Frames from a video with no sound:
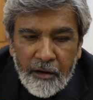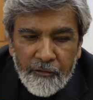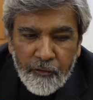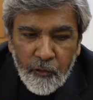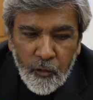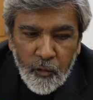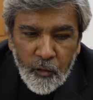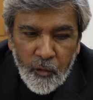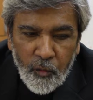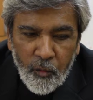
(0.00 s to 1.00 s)

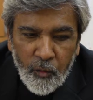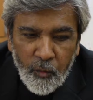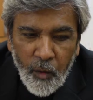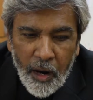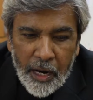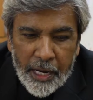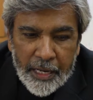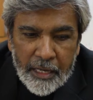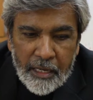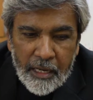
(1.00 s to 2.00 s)
for
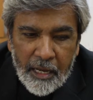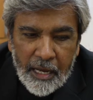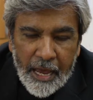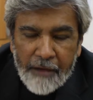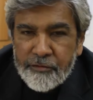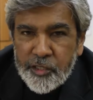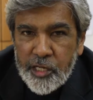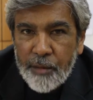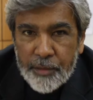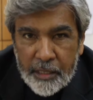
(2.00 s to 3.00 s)
why
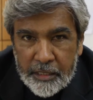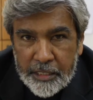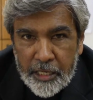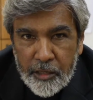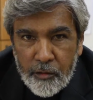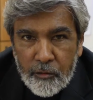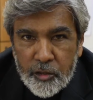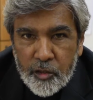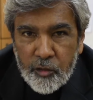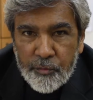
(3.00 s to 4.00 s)
FGM
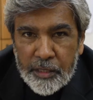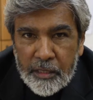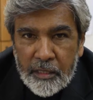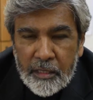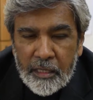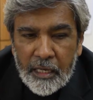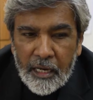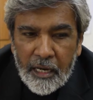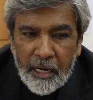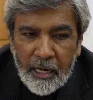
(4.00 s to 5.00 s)
continues to be
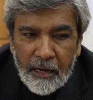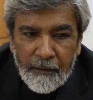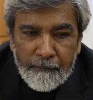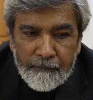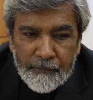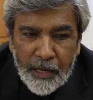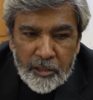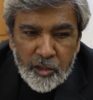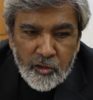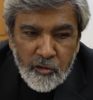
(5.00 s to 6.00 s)
a
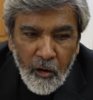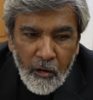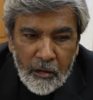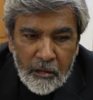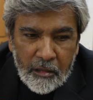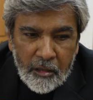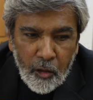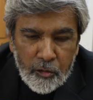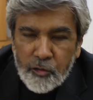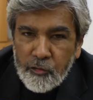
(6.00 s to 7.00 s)
strong
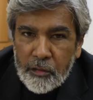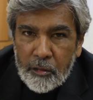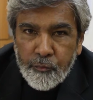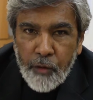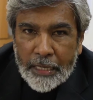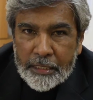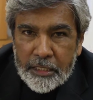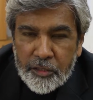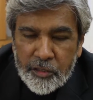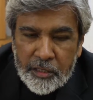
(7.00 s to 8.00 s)
cultural
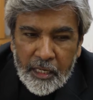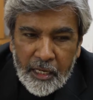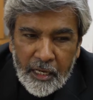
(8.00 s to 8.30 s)
practice